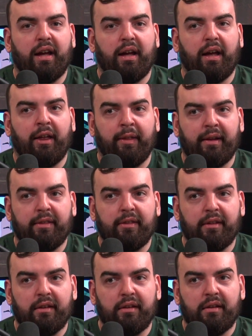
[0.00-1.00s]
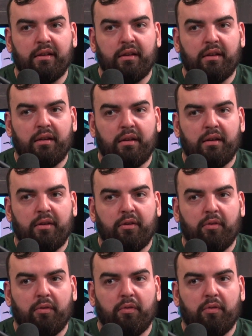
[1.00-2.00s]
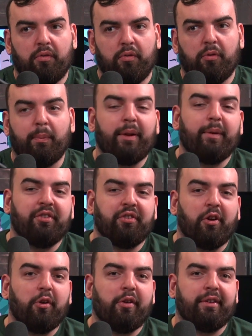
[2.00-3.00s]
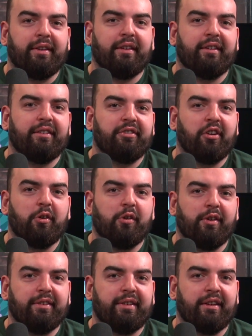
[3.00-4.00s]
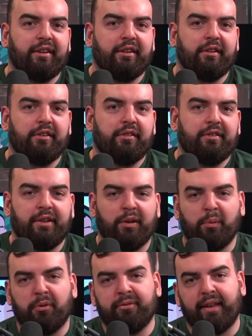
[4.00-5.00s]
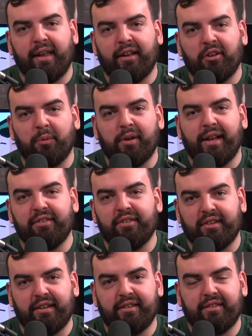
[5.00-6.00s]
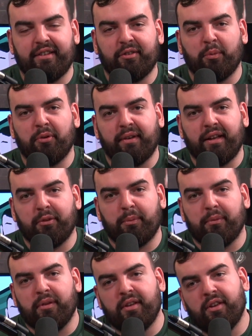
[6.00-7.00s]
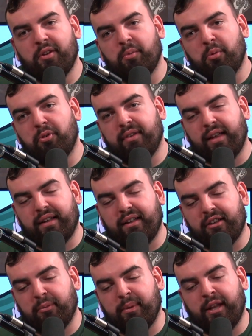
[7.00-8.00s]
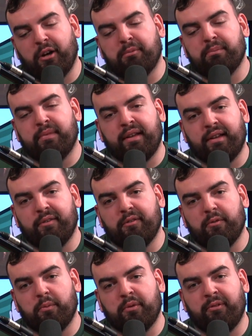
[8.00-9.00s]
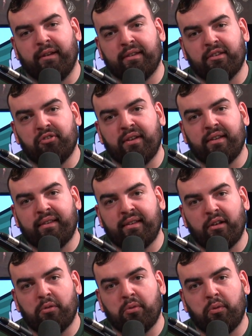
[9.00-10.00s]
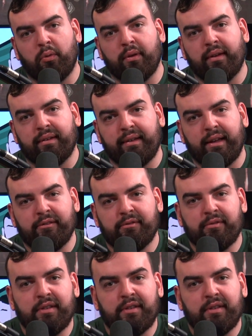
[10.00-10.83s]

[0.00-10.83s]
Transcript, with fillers: I think that by the way, shout out to shout out to, to Wolfgang as well, actually, because Wolfgang is Wolfgang has been helping me with wrestling training still throughout this time,